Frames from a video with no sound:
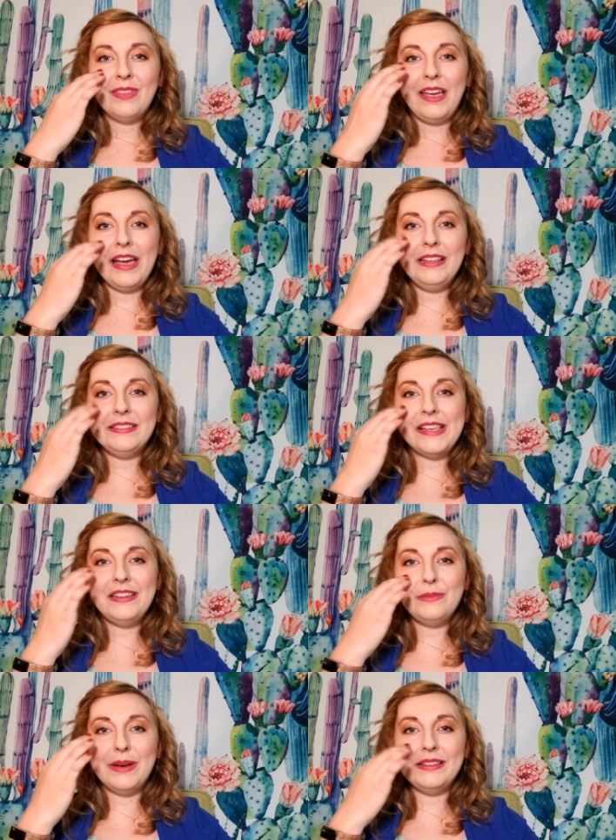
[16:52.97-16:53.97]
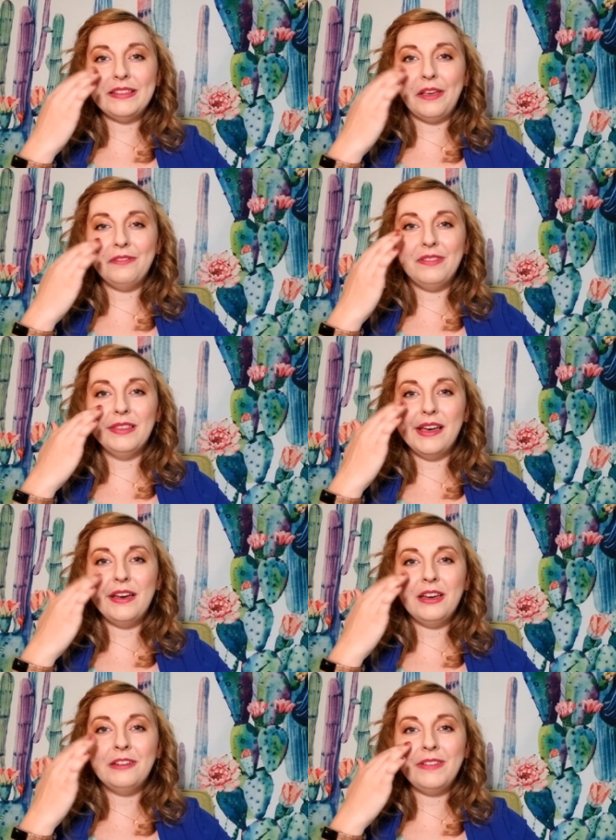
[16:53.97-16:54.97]
I send myself
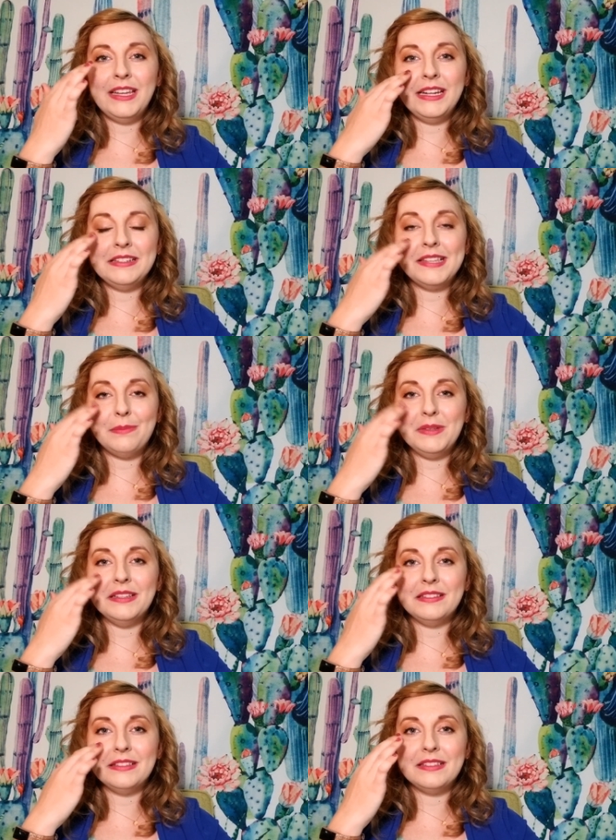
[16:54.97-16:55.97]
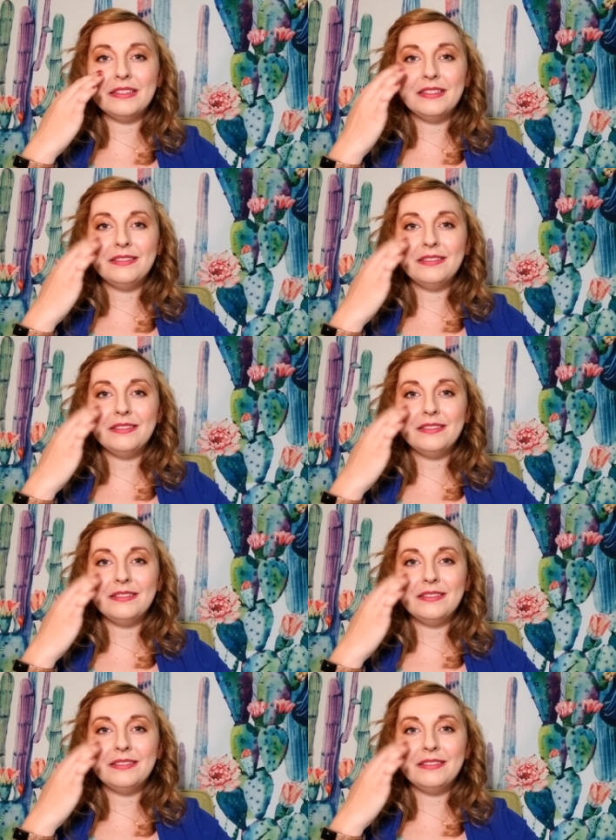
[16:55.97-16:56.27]
love and acceptance.